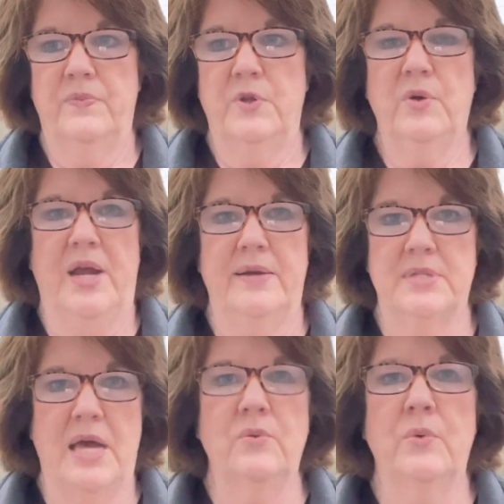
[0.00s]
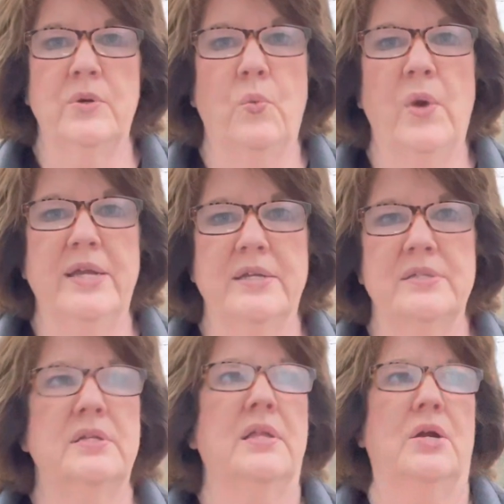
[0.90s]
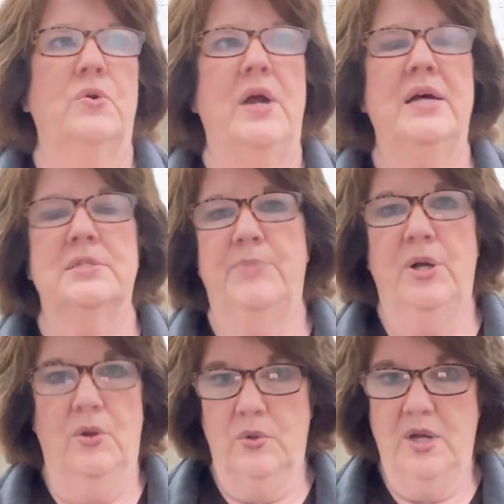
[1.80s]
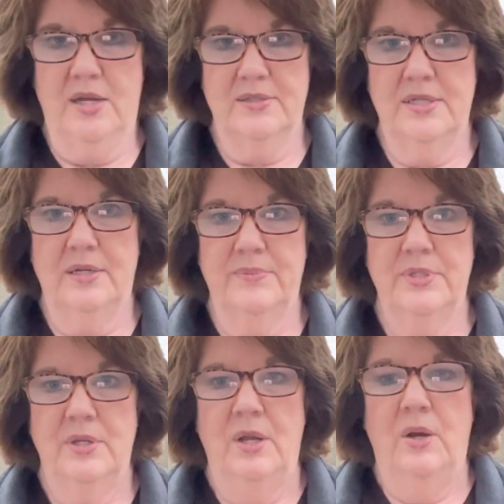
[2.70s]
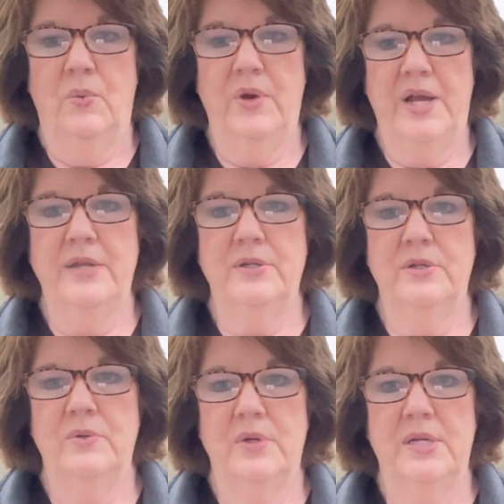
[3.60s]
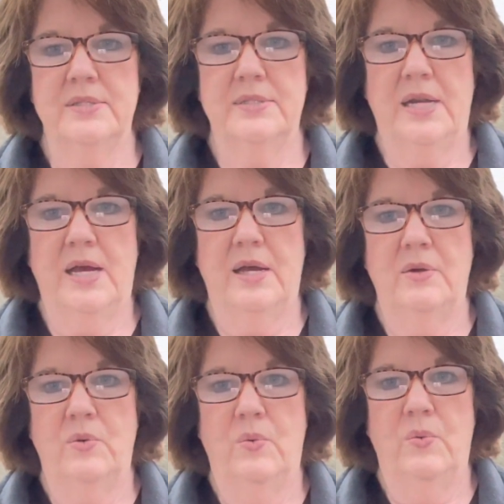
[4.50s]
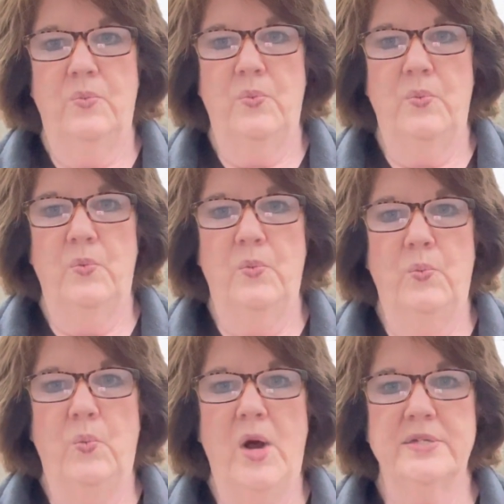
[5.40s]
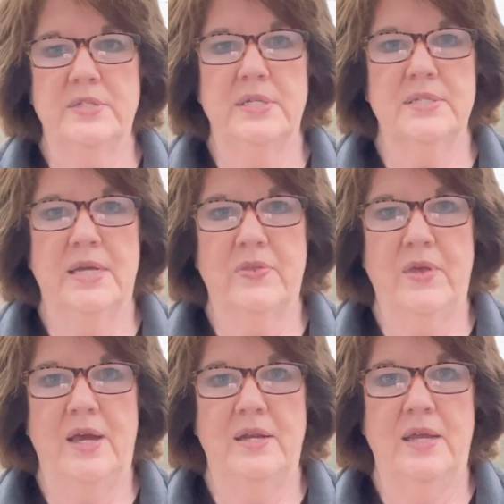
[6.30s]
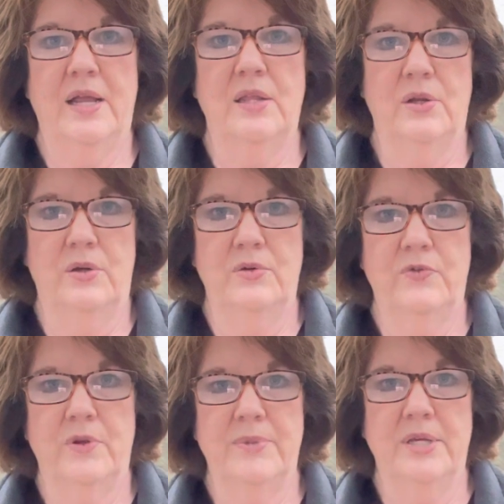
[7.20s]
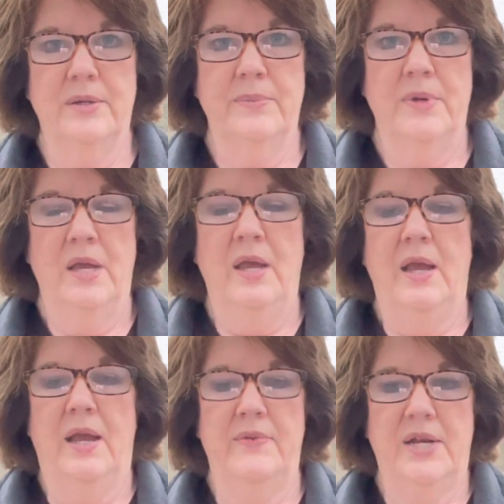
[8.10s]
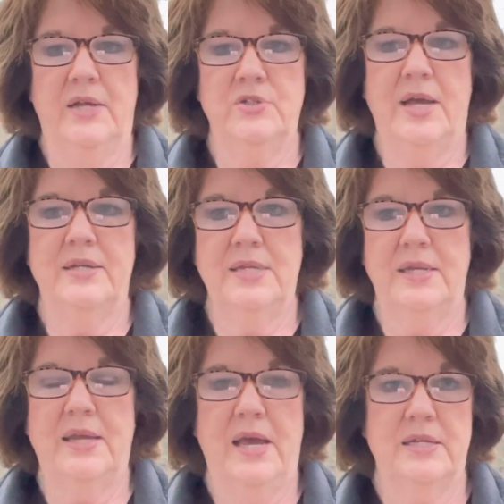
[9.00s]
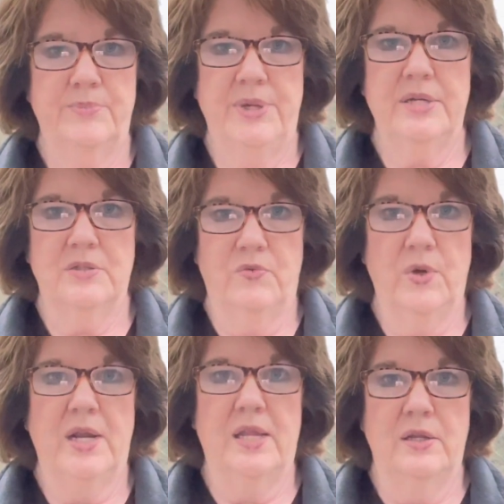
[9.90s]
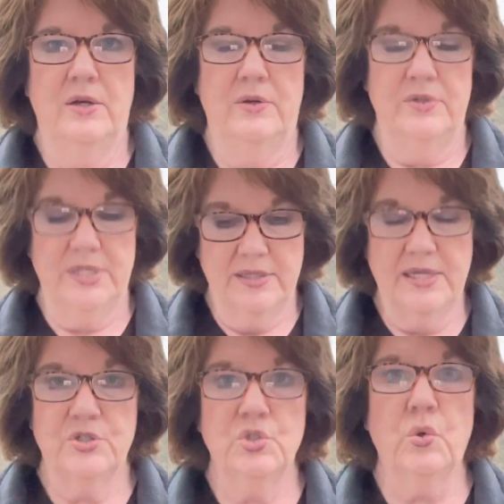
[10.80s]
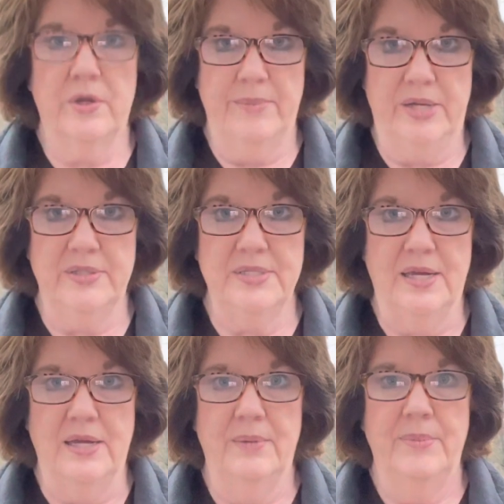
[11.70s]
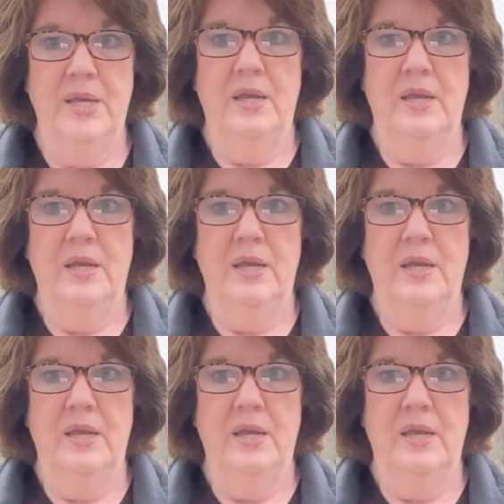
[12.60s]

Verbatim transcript: grasp, I don't want to wait until I grasp a whole concept. What I do is that I watch things like that and I learn from them. And then I try to take aspects of what I learned in the short amount of time